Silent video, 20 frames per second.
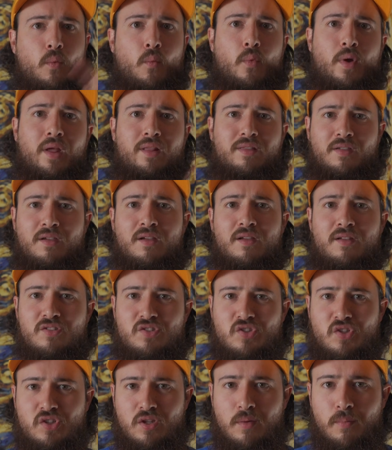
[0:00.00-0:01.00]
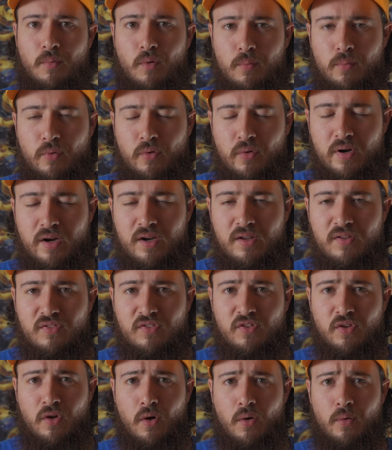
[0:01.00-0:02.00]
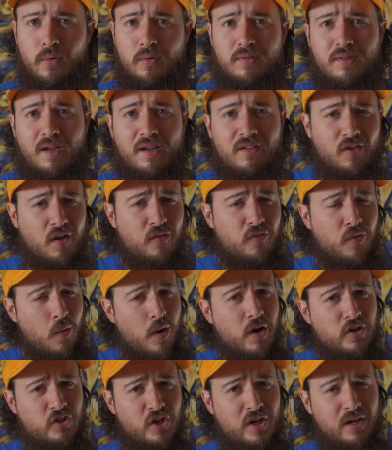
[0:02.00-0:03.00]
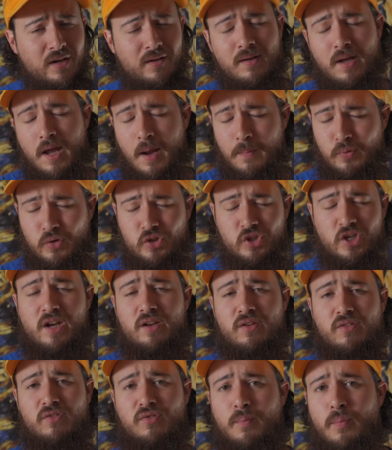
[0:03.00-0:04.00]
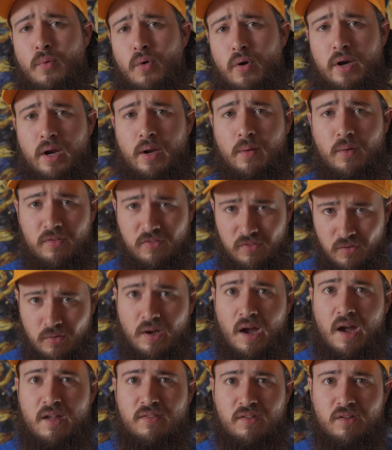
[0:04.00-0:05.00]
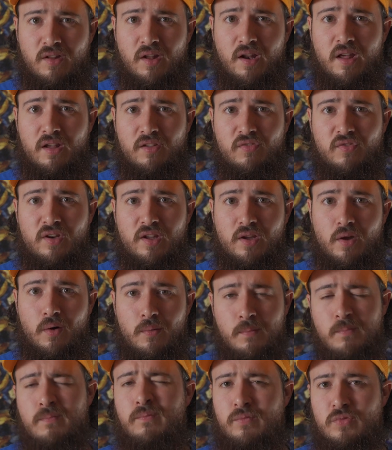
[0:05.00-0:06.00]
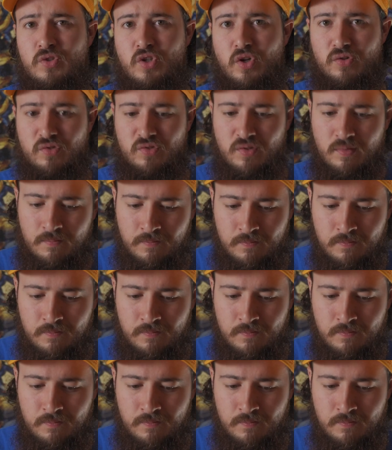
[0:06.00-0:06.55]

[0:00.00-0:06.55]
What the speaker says: with Sucre de Bois Breweries. So thanks a lot for watching. Appreciate the support, and I'll see you guys in the next video. Cheers.